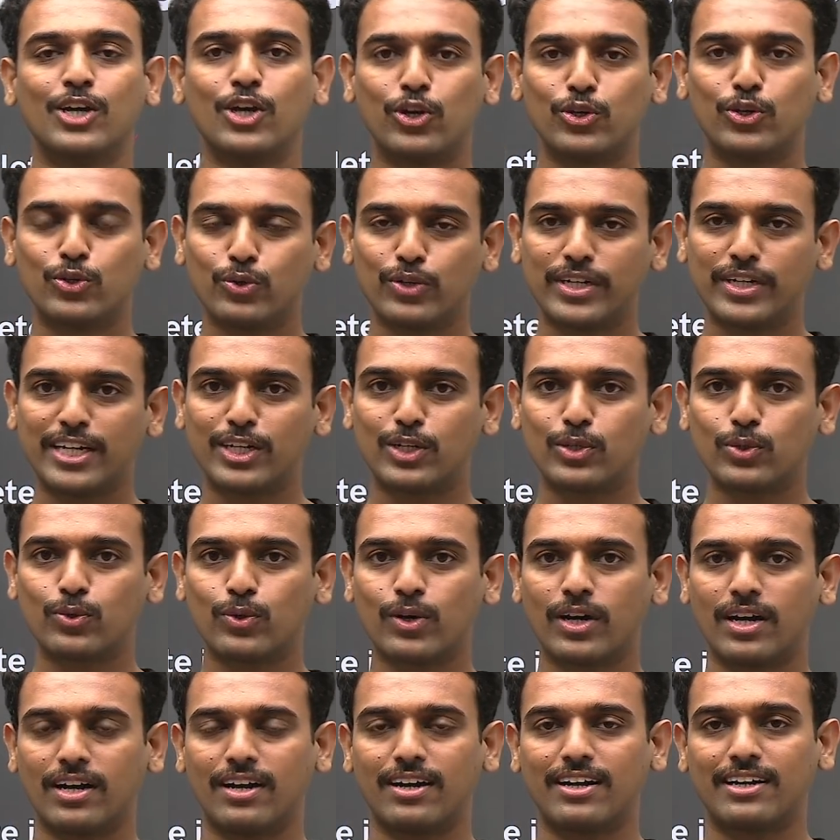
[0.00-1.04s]
you need to
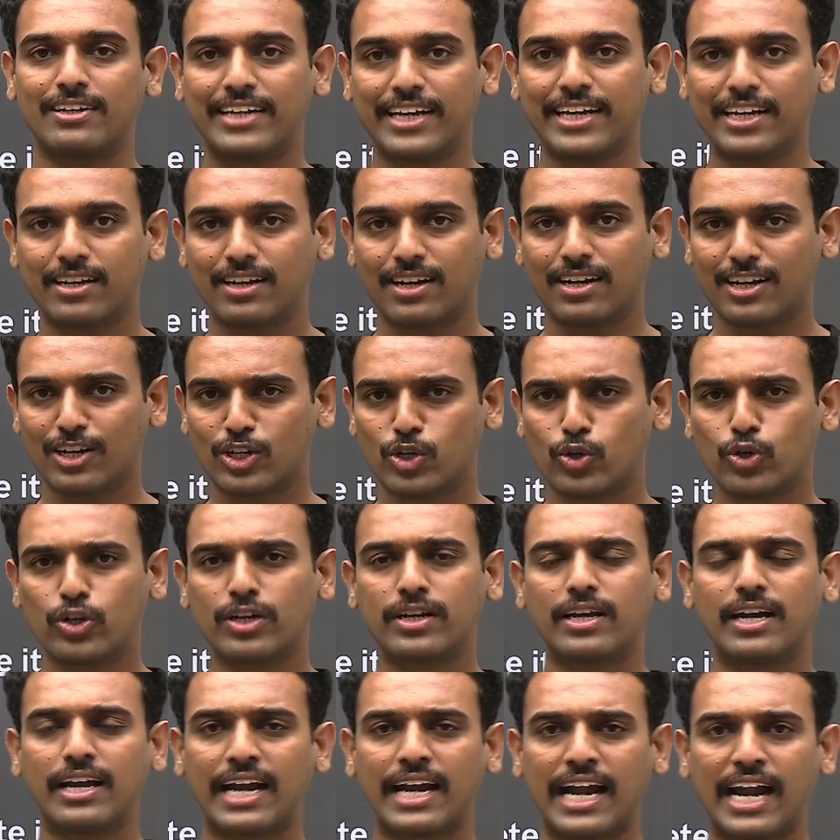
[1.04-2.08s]
take a
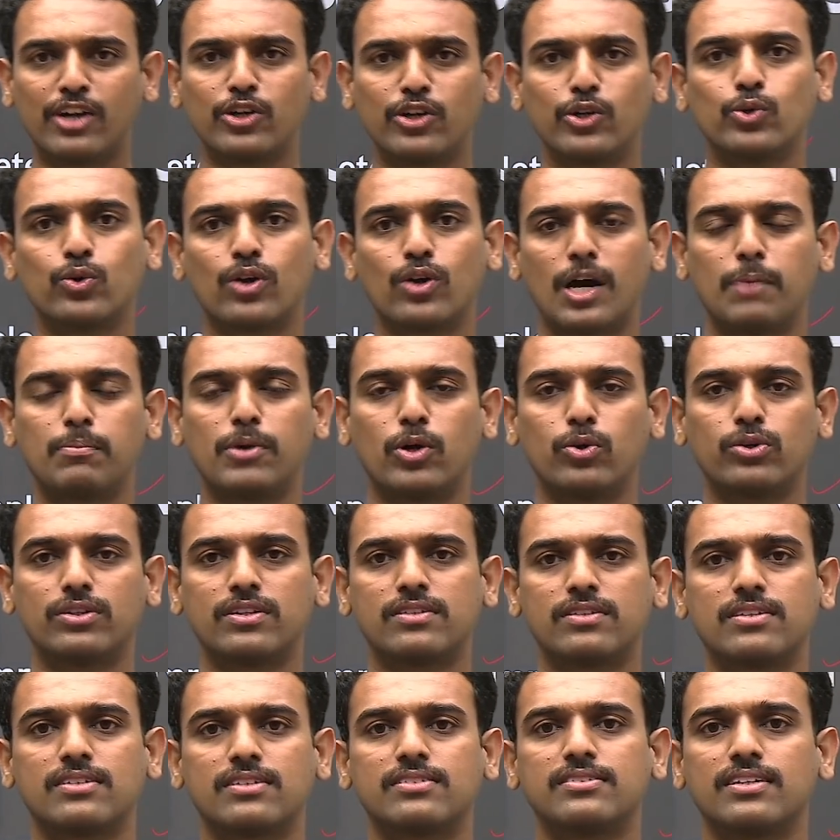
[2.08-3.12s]
good grand look about the
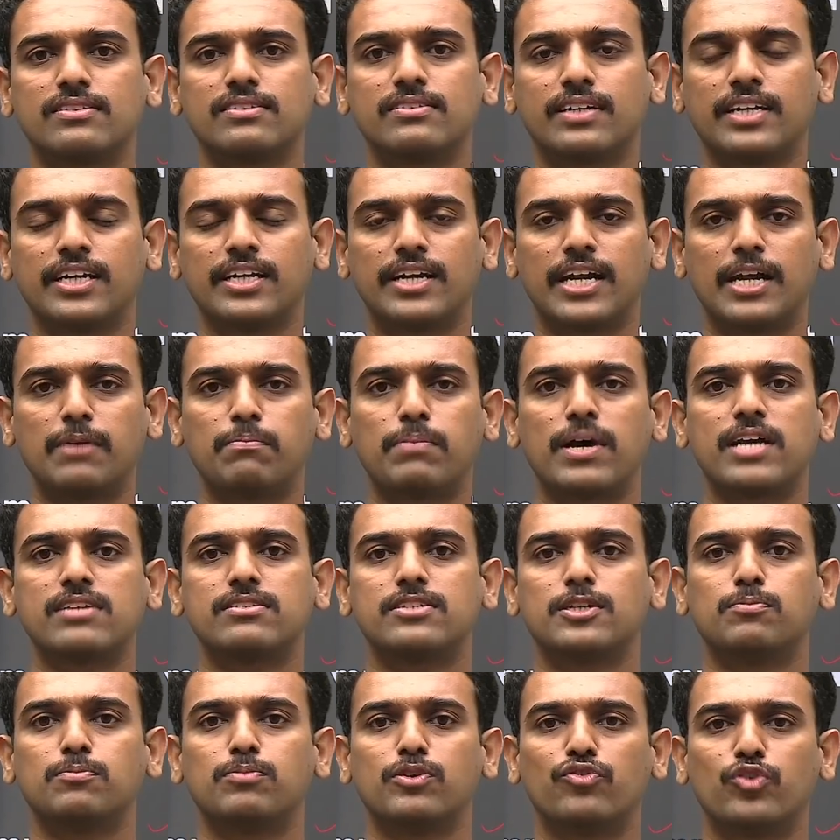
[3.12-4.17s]
success rate and past
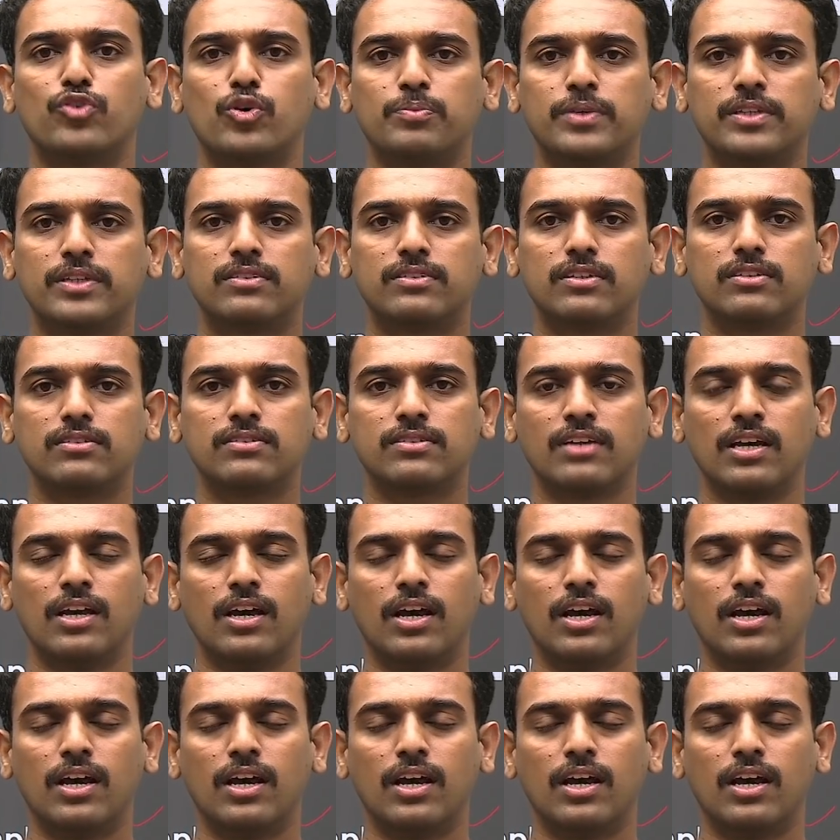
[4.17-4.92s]
year performances